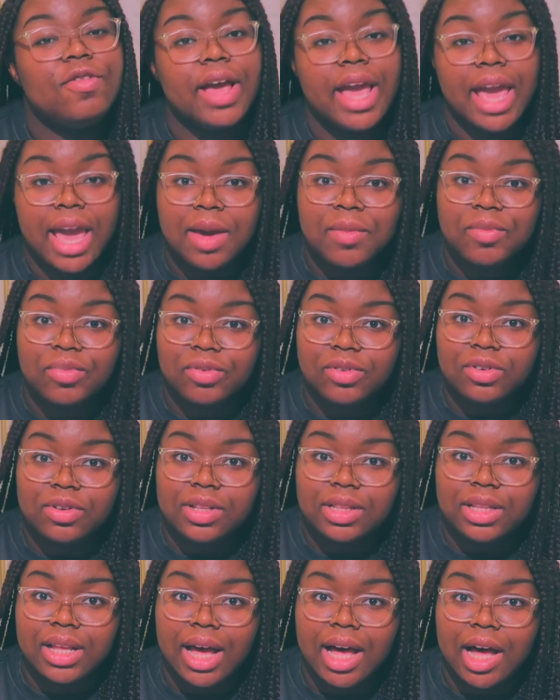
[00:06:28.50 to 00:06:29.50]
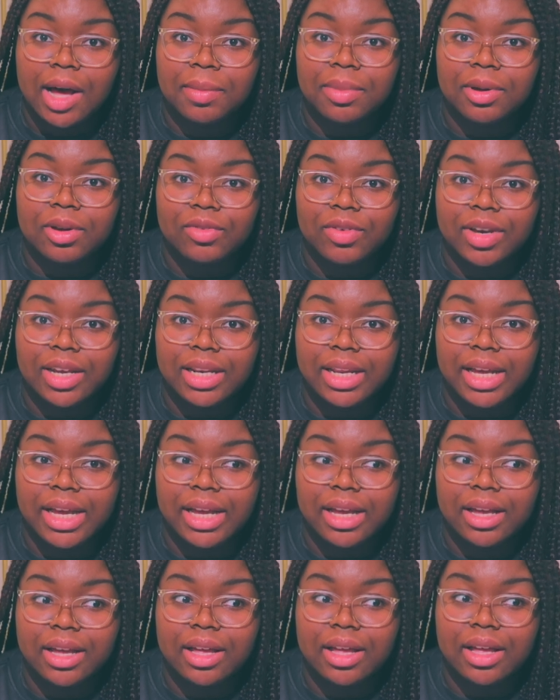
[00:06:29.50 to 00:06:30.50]
For April, I'll be
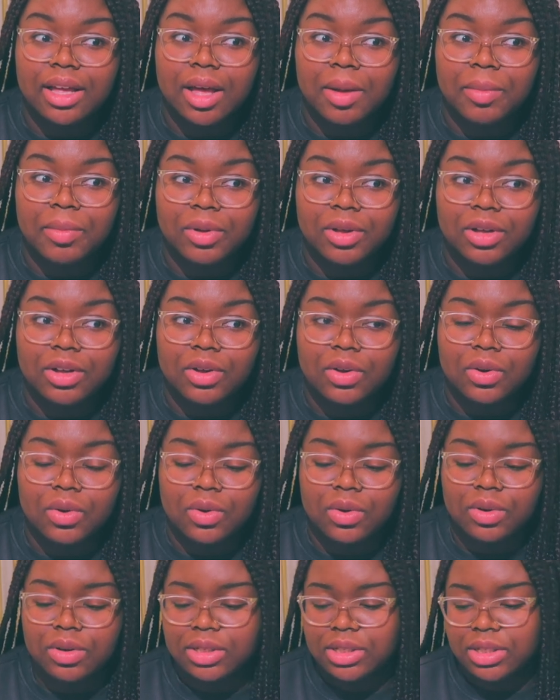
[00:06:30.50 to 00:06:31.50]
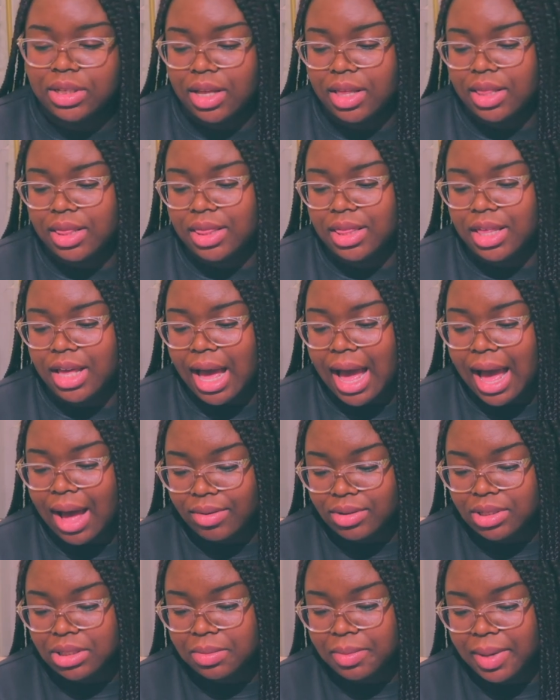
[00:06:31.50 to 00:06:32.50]
reading a book called The
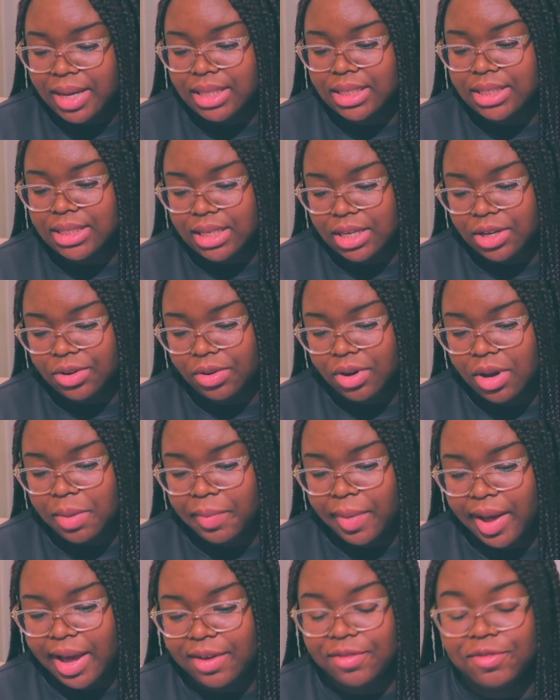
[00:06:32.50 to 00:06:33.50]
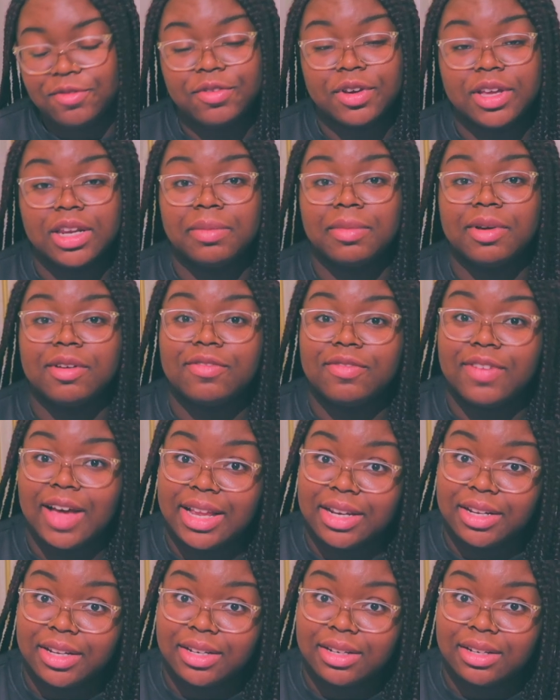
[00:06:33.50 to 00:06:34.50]
Housemaid Secret by Freida
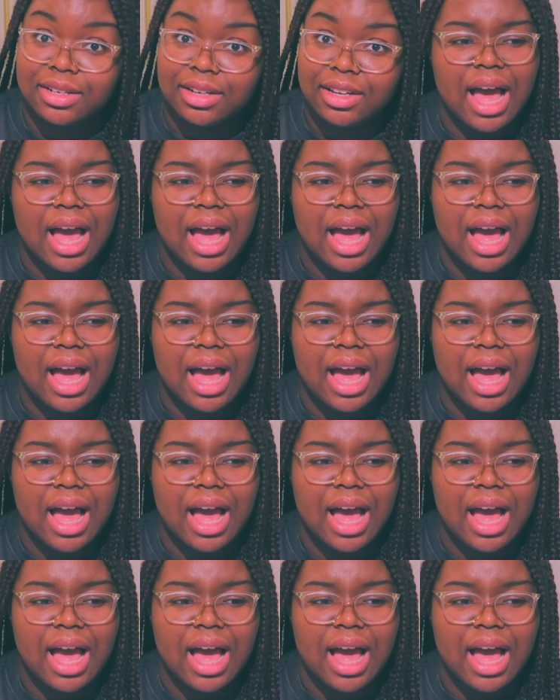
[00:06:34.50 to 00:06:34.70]
McFadden.